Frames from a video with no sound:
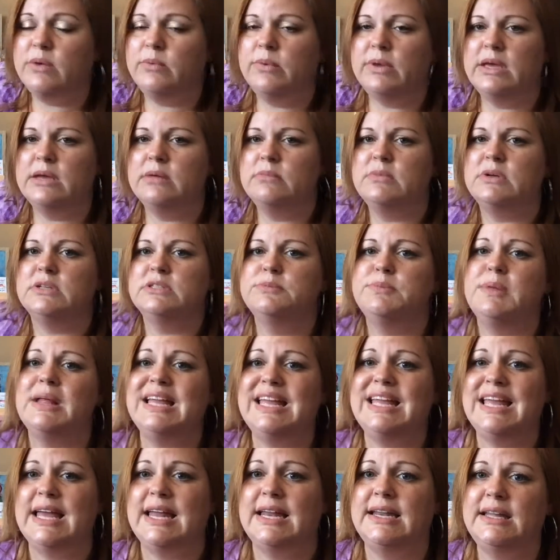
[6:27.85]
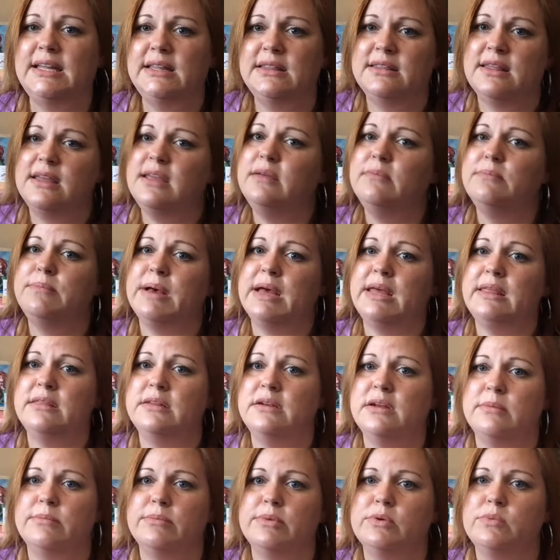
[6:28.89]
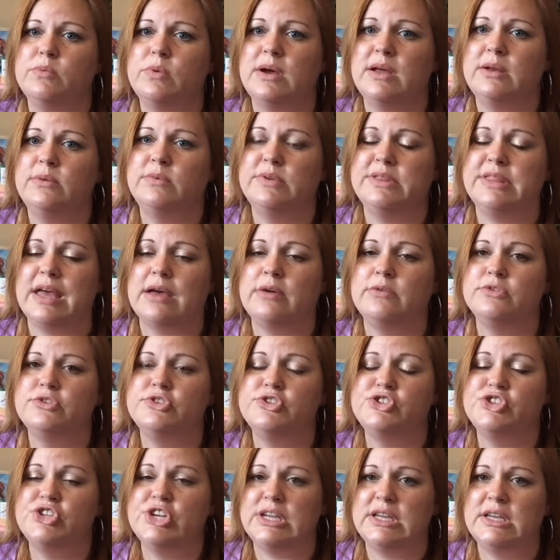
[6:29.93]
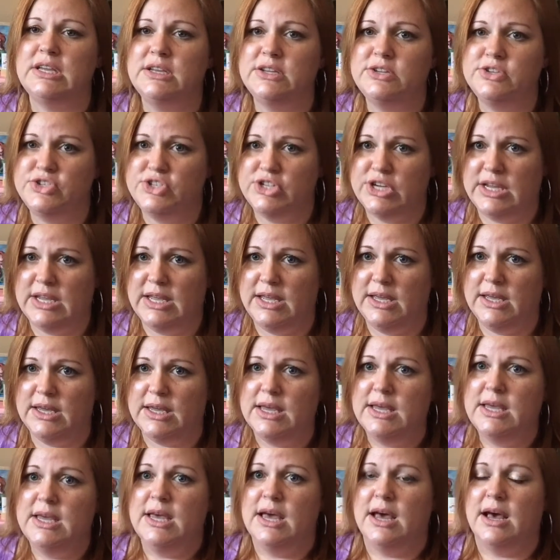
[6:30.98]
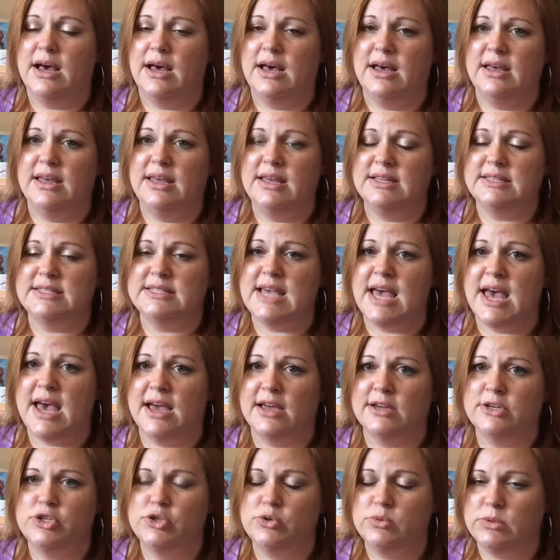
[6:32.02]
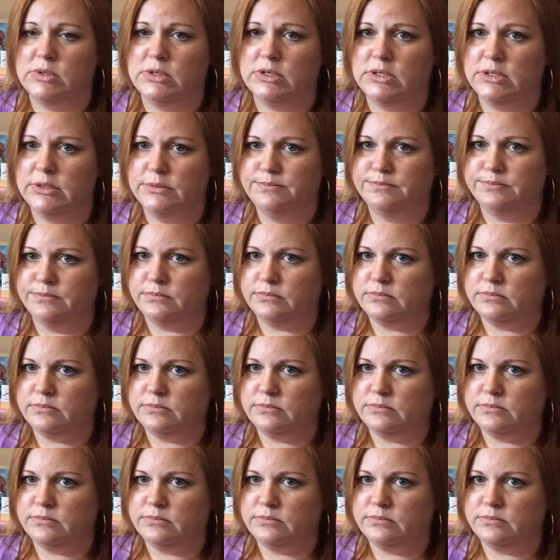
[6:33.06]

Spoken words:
And we can multiply anything by the number 1 without changing its actual